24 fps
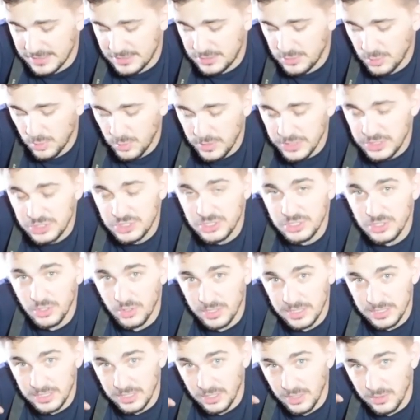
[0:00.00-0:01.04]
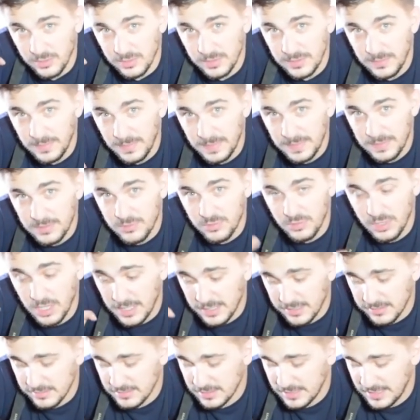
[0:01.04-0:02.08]
to which your, you know,
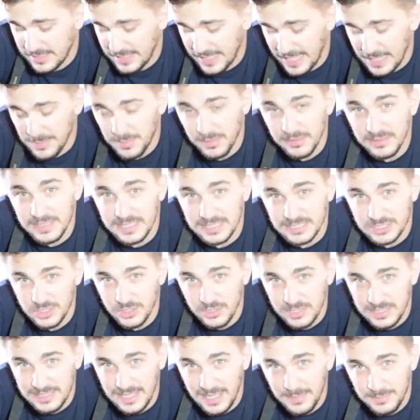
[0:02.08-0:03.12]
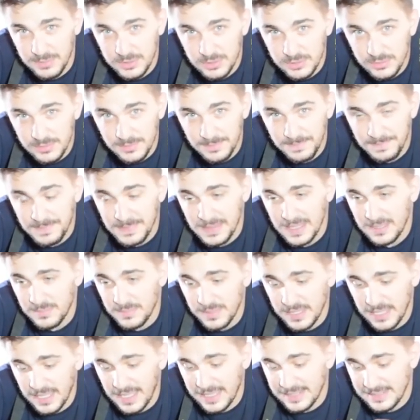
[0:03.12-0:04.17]
throttle cable is hooked up to,
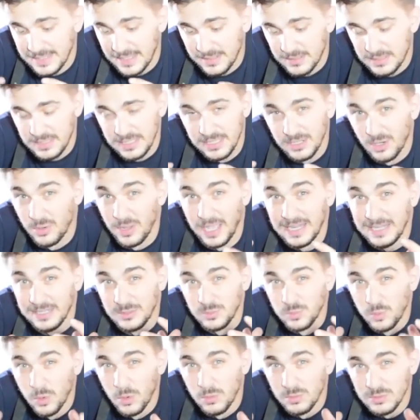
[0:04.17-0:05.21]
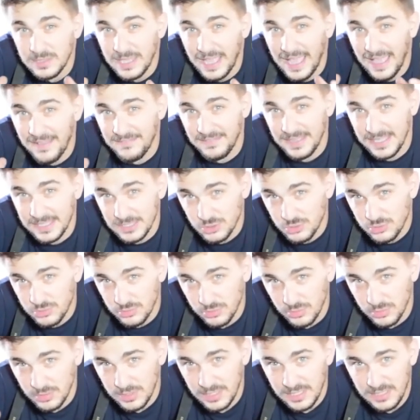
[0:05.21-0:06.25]
and that, you know, and it won't have a
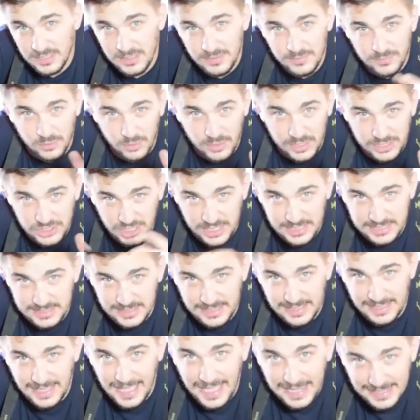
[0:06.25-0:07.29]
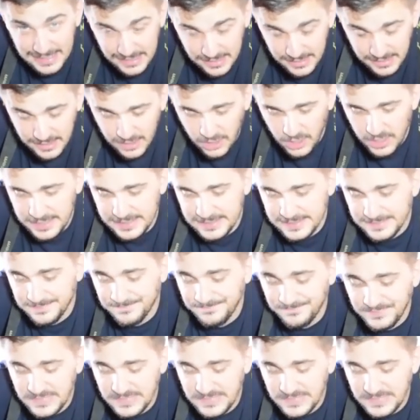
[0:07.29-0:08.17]
screw for adjusting anything on it.